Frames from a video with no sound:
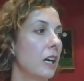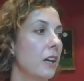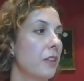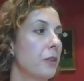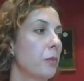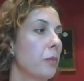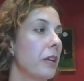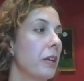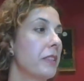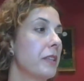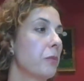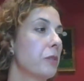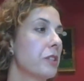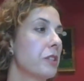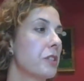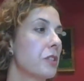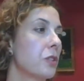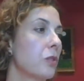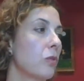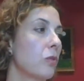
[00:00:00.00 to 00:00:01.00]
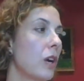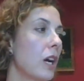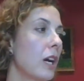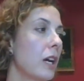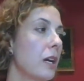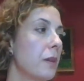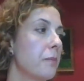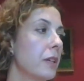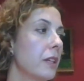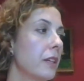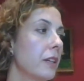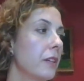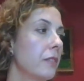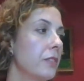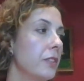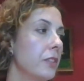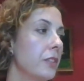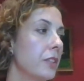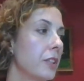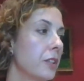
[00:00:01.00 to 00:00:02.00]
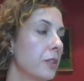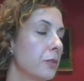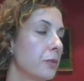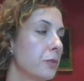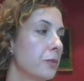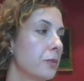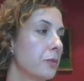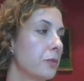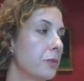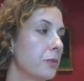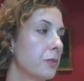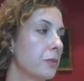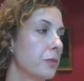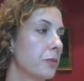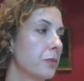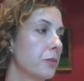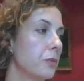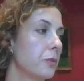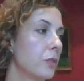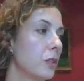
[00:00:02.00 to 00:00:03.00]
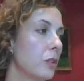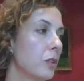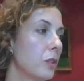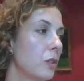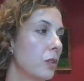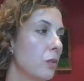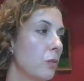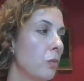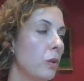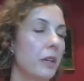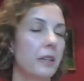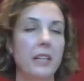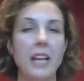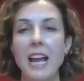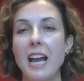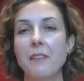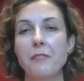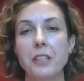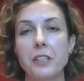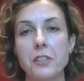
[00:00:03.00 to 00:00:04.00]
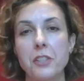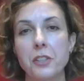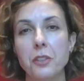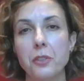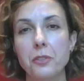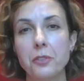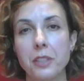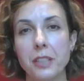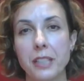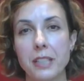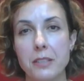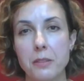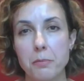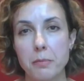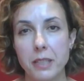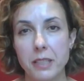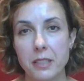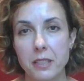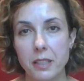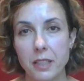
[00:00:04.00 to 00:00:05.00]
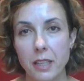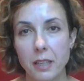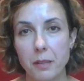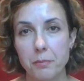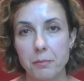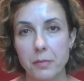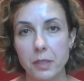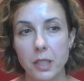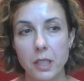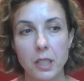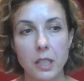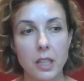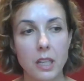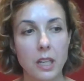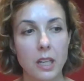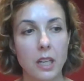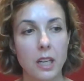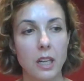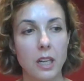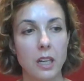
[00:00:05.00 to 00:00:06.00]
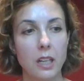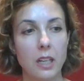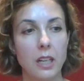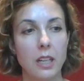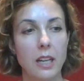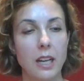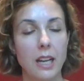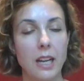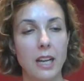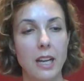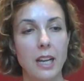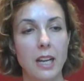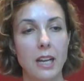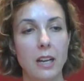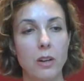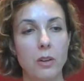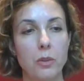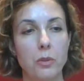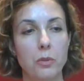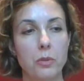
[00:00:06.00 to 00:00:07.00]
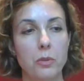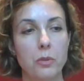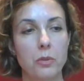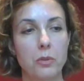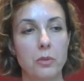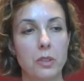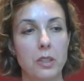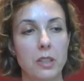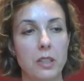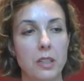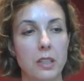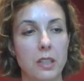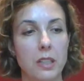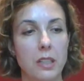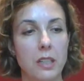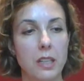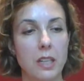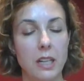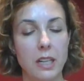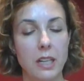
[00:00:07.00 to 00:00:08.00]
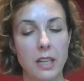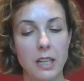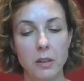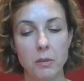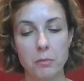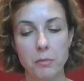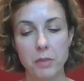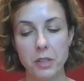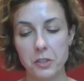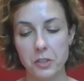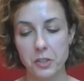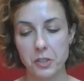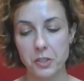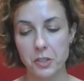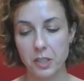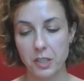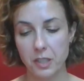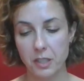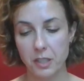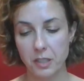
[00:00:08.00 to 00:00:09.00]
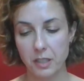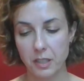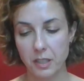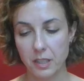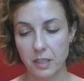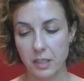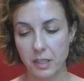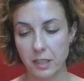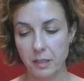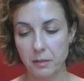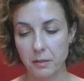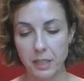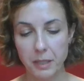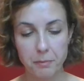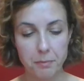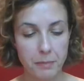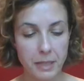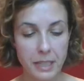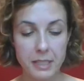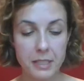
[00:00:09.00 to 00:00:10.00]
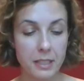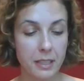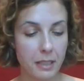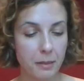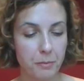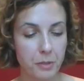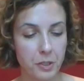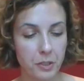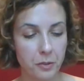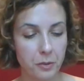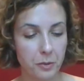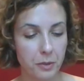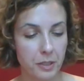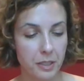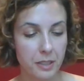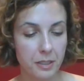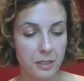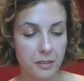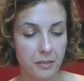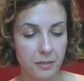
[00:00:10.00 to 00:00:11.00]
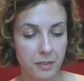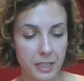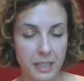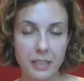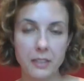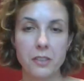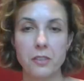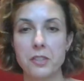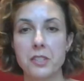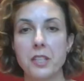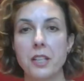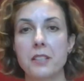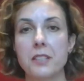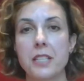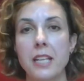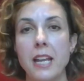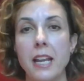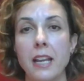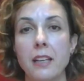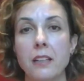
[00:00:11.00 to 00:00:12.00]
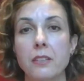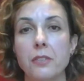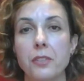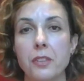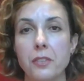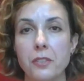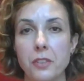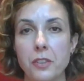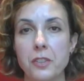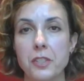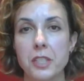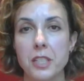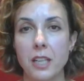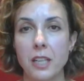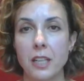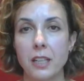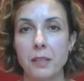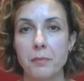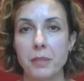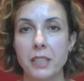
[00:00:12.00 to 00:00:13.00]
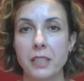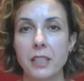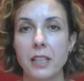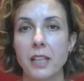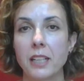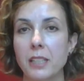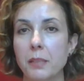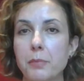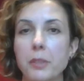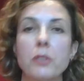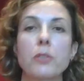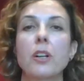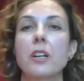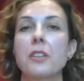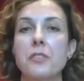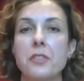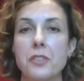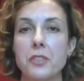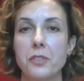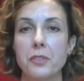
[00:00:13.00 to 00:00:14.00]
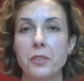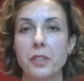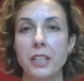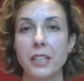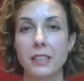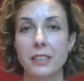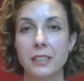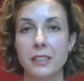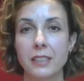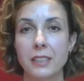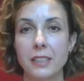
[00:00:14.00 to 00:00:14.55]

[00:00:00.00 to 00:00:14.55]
The way they would describe, you know, what having children has meant to them, how much it meant to them to take their son's hand for the first time and guide him across the street